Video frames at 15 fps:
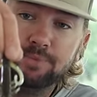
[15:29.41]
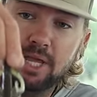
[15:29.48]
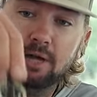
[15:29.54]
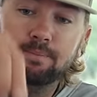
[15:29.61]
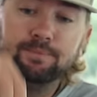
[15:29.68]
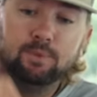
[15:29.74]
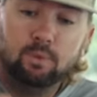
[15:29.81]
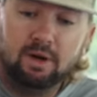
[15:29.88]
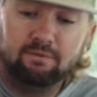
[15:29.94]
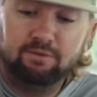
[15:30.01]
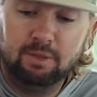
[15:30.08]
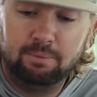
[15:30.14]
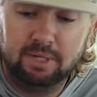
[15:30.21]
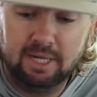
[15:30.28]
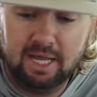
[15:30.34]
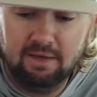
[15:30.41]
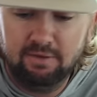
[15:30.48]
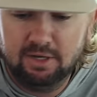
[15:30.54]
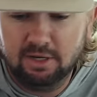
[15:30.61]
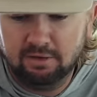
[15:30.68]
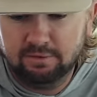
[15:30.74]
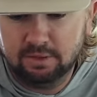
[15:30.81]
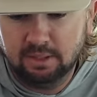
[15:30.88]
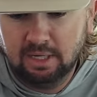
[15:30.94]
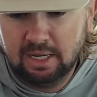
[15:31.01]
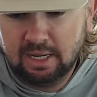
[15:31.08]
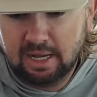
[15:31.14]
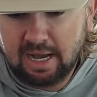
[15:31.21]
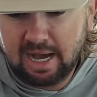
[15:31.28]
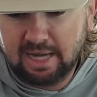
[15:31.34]
Now, when I'm flipping in heavy cover,
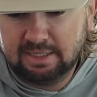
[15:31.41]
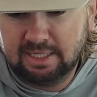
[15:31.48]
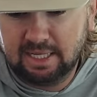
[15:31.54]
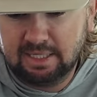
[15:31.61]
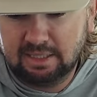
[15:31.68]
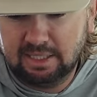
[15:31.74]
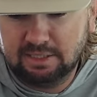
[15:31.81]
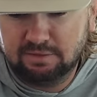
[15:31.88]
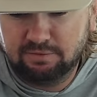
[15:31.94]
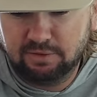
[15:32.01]
I take these